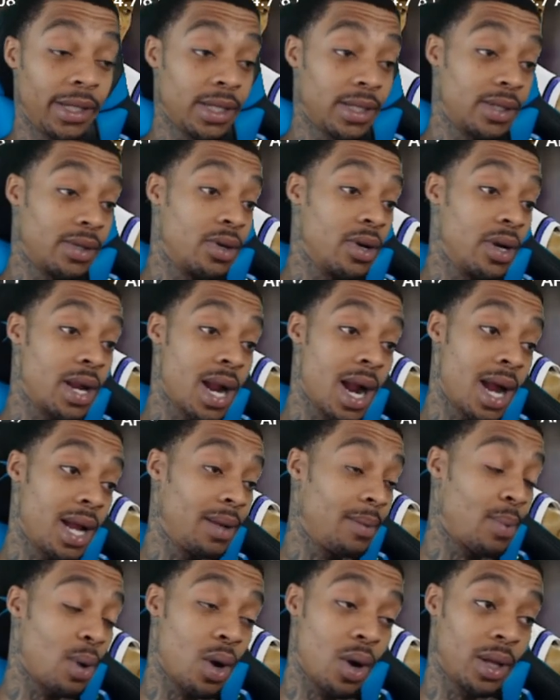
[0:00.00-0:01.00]
This is good
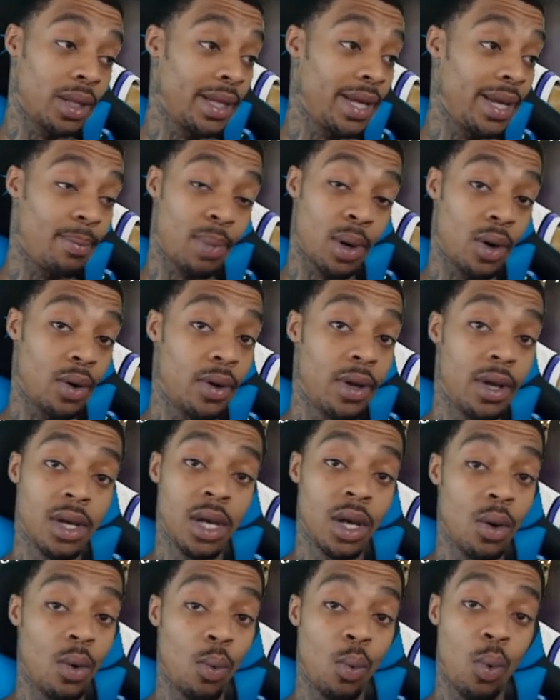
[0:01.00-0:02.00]
content, bro. Elite, bro.
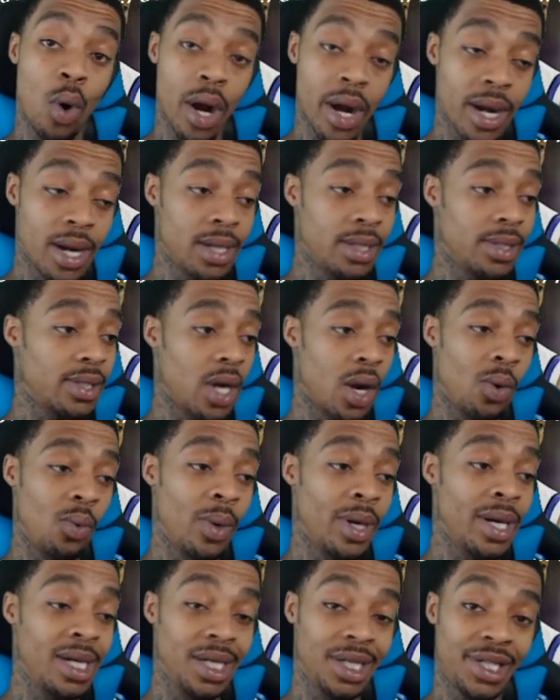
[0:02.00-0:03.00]
Warriors are
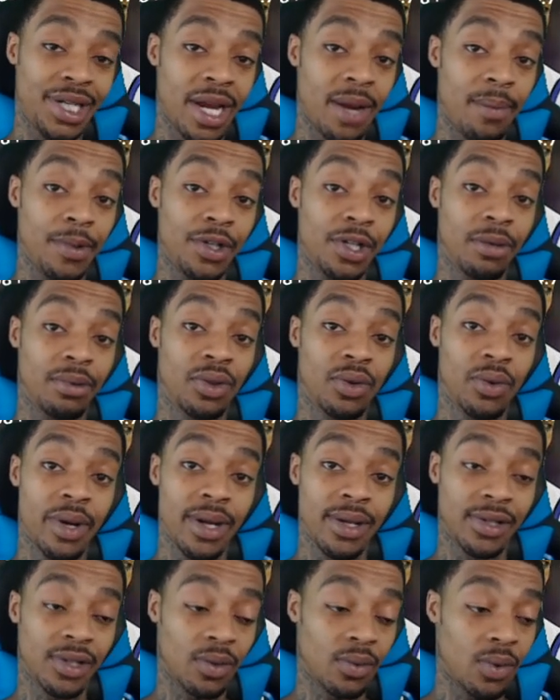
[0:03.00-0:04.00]
winning a championship 3
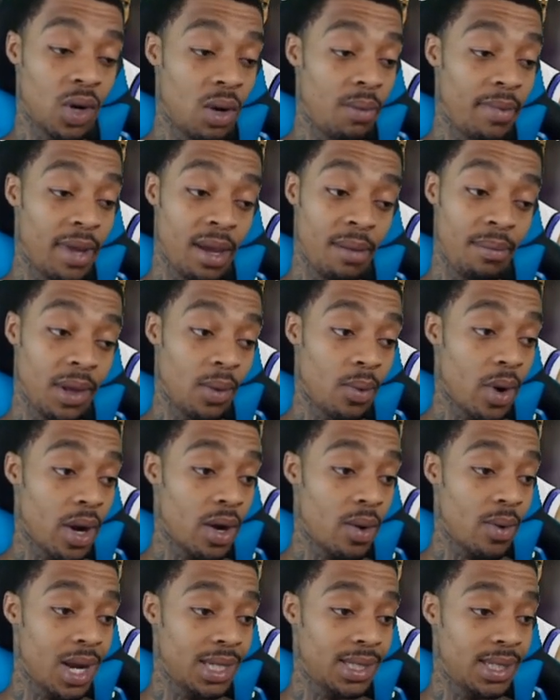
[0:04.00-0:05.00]
years in a row, man. Beware
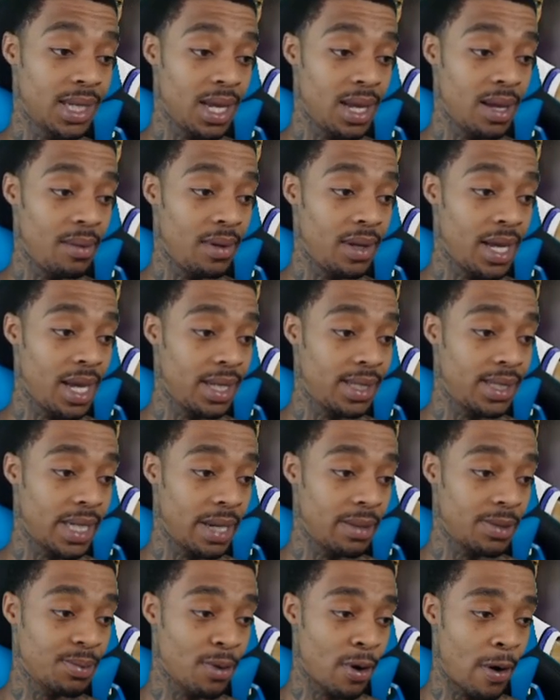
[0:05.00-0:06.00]
the rest of the NBA
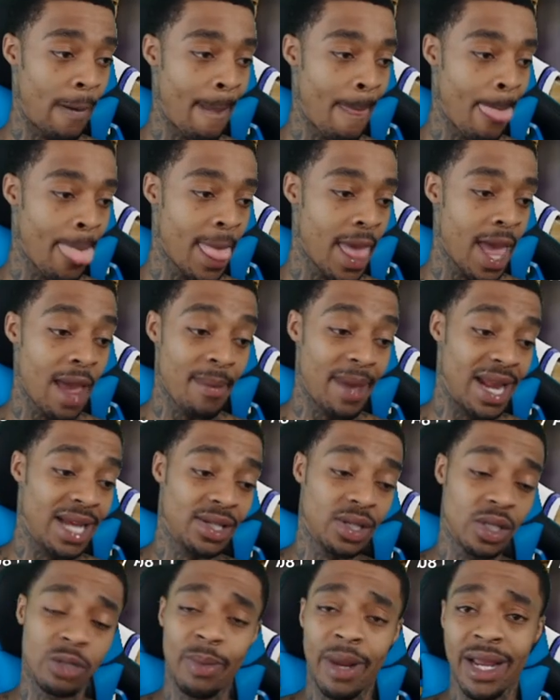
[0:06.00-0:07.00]
teams, bro. Hey, man, that's
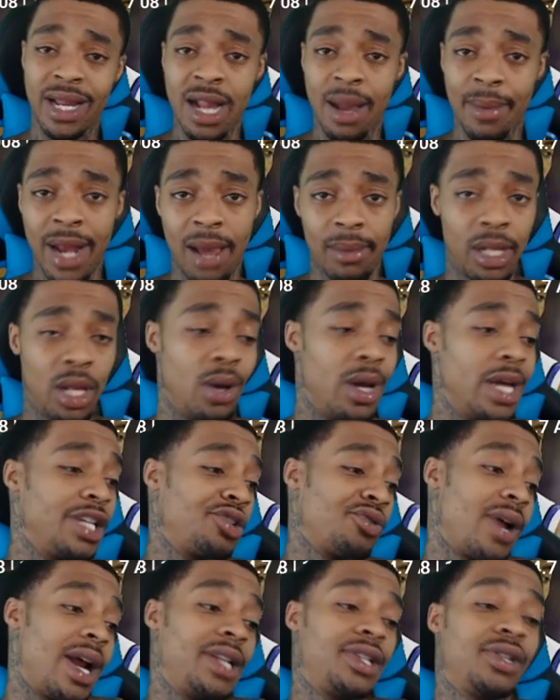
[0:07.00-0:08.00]
just me. Comment down below and
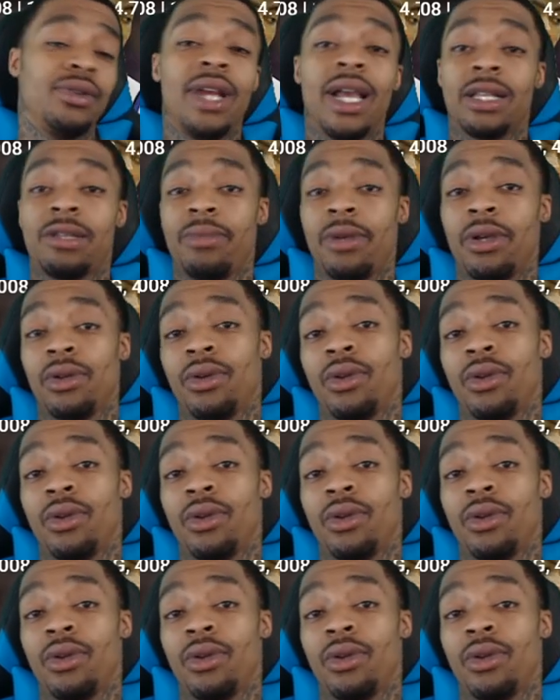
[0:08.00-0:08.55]
straight at you next, man.